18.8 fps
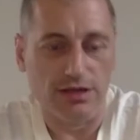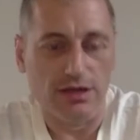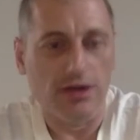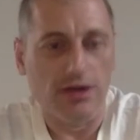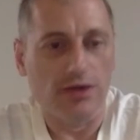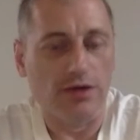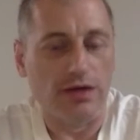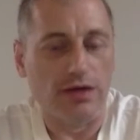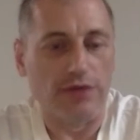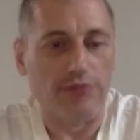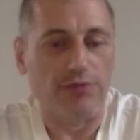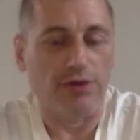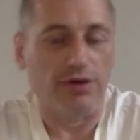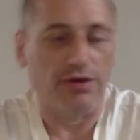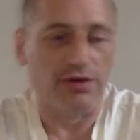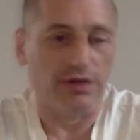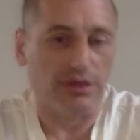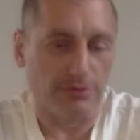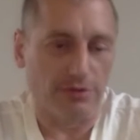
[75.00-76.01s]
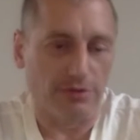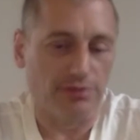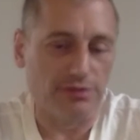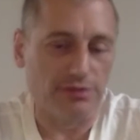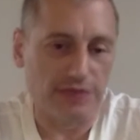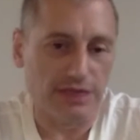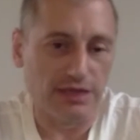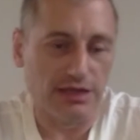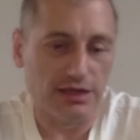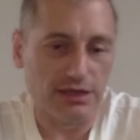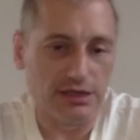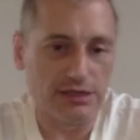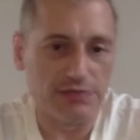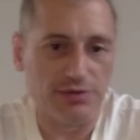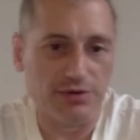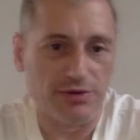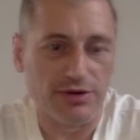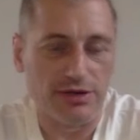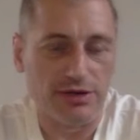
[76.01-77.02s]
Like partly you're representing an
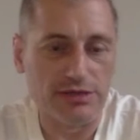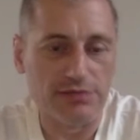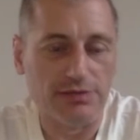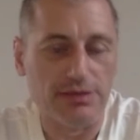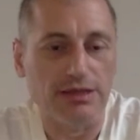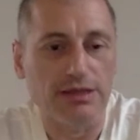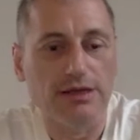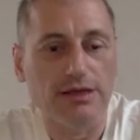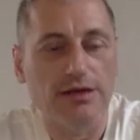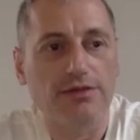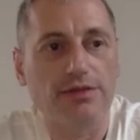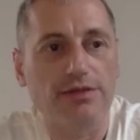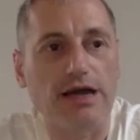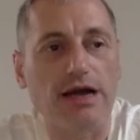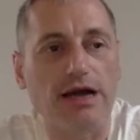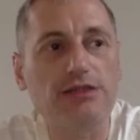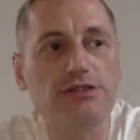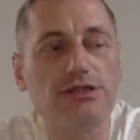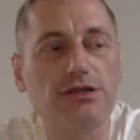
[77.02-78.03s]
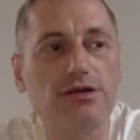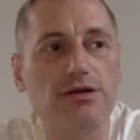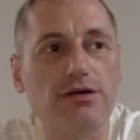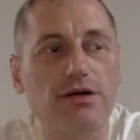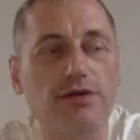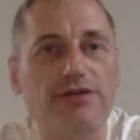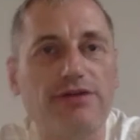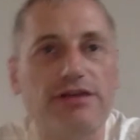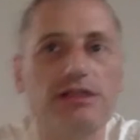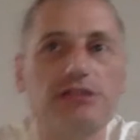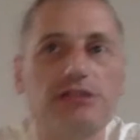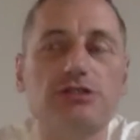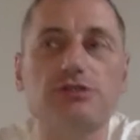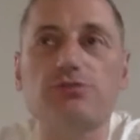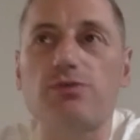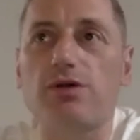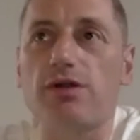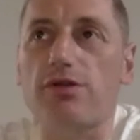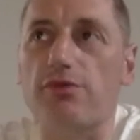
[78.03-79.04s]
experience, but the idea, in fact, this is
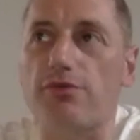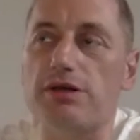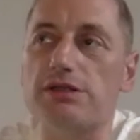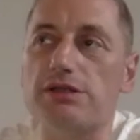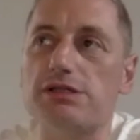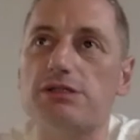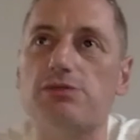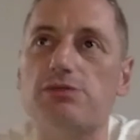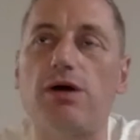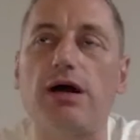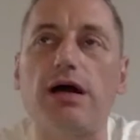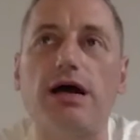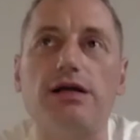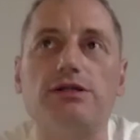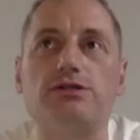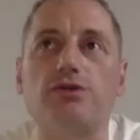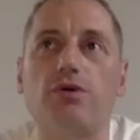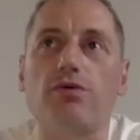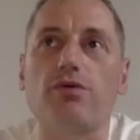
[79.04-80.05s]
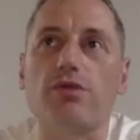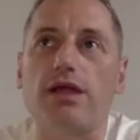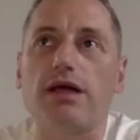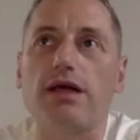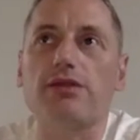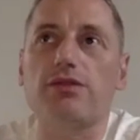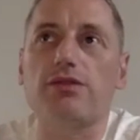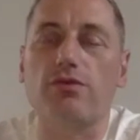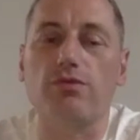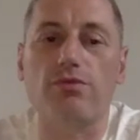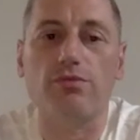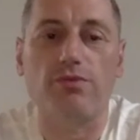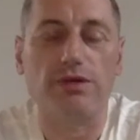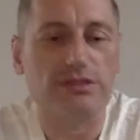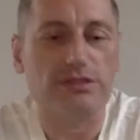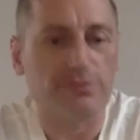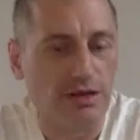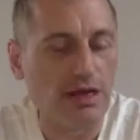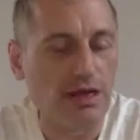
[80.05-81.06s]
one of the reasons why I don't like
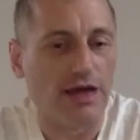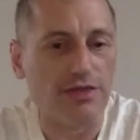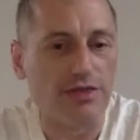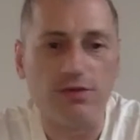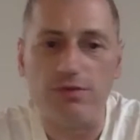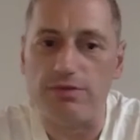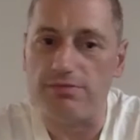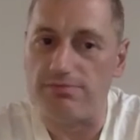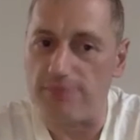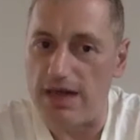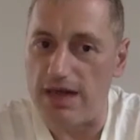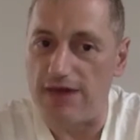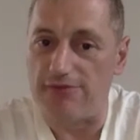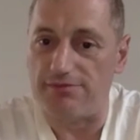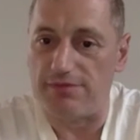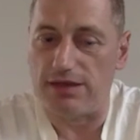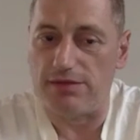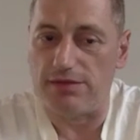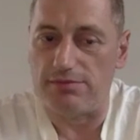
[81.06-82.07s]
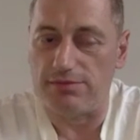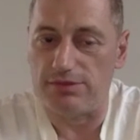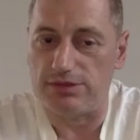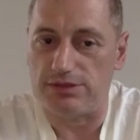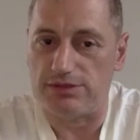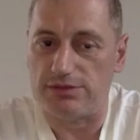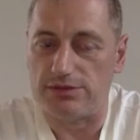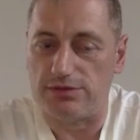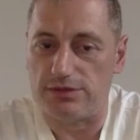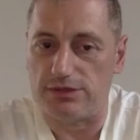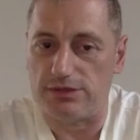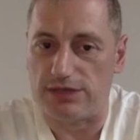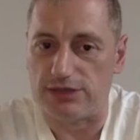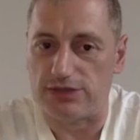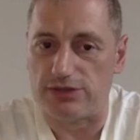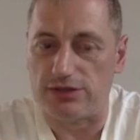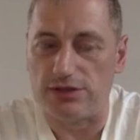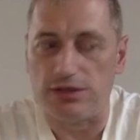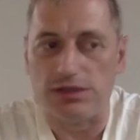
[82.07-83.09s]
I think we may have
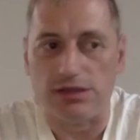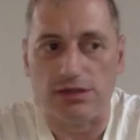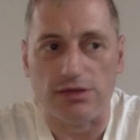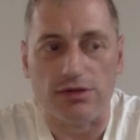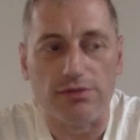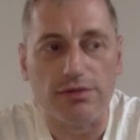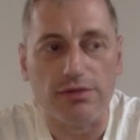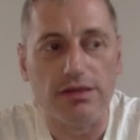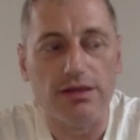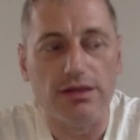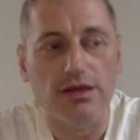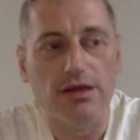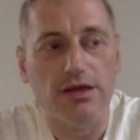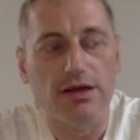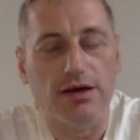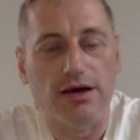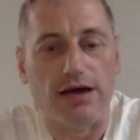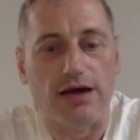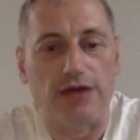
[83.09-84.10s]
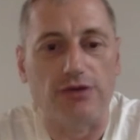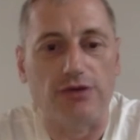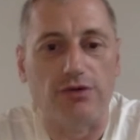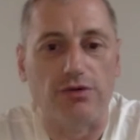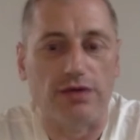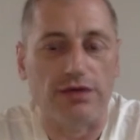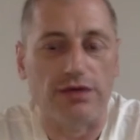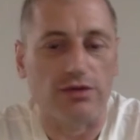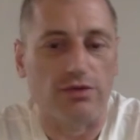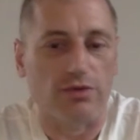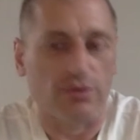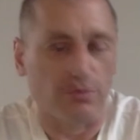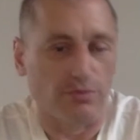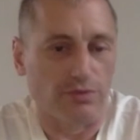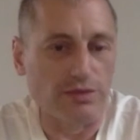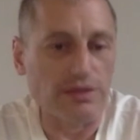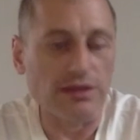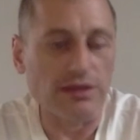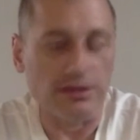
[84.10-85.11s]
touched on this a little bit. I don't like the word
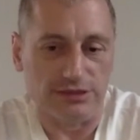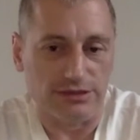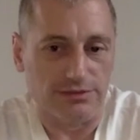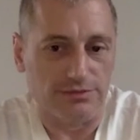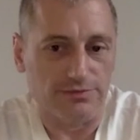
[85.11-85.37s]
realism.